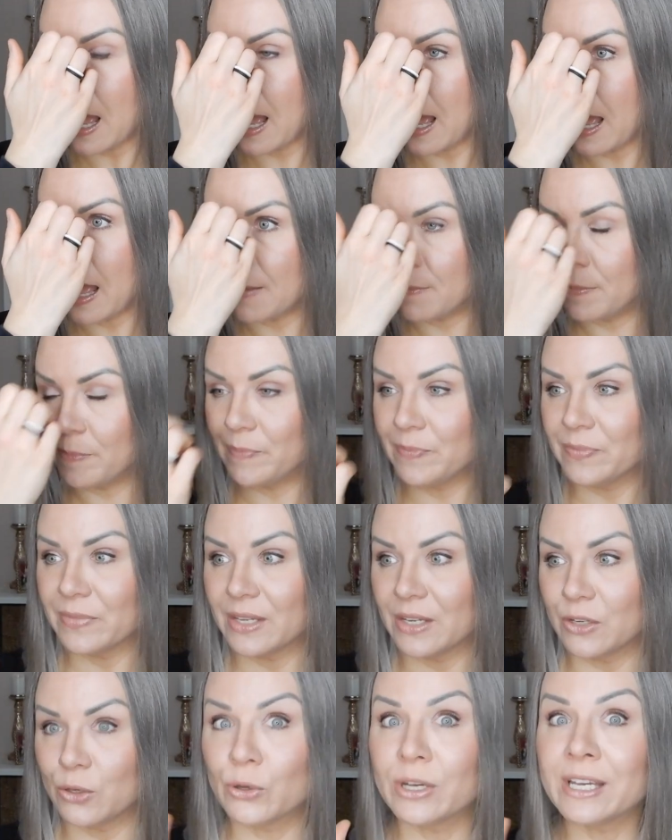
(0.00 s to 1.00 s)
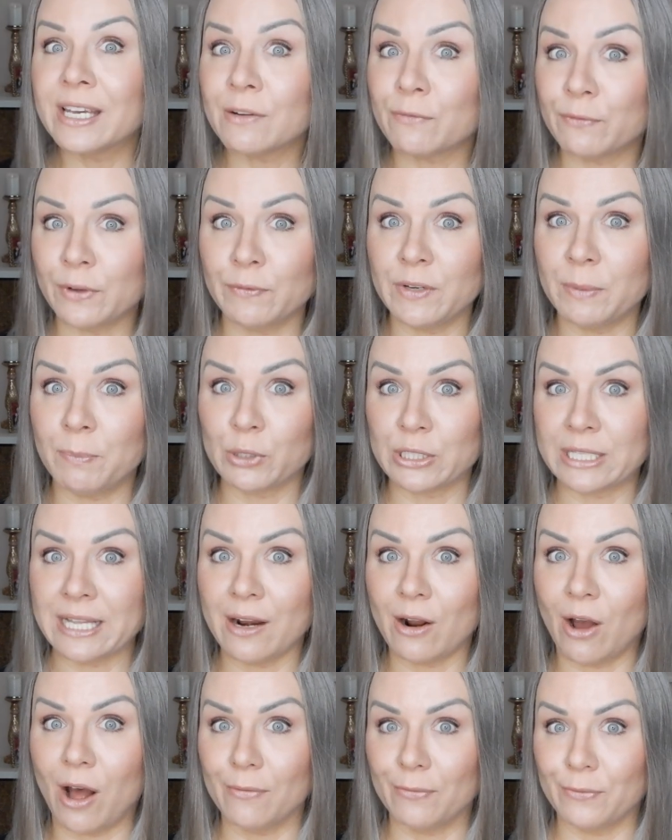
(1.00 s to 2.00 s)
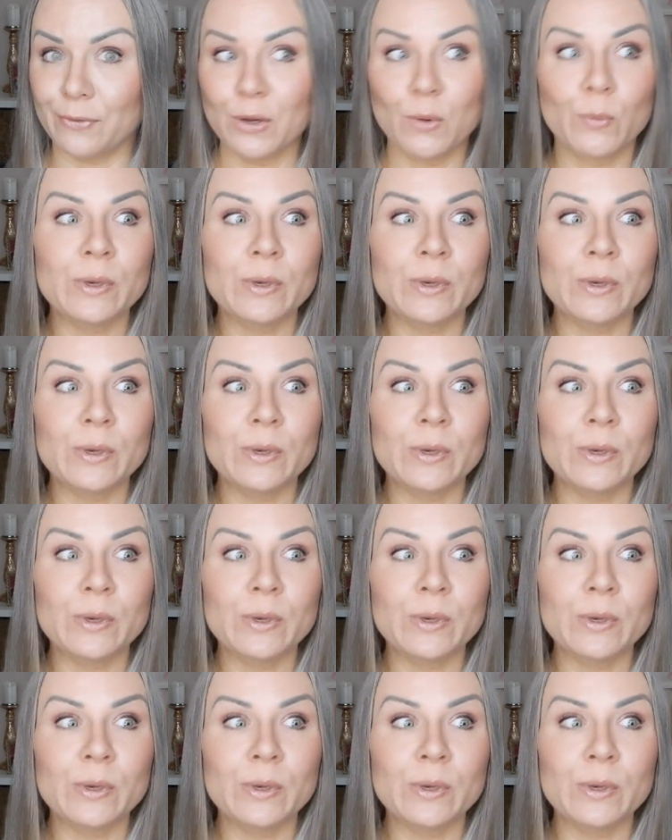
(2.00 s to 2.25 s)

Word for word: Um, you can get 50% off,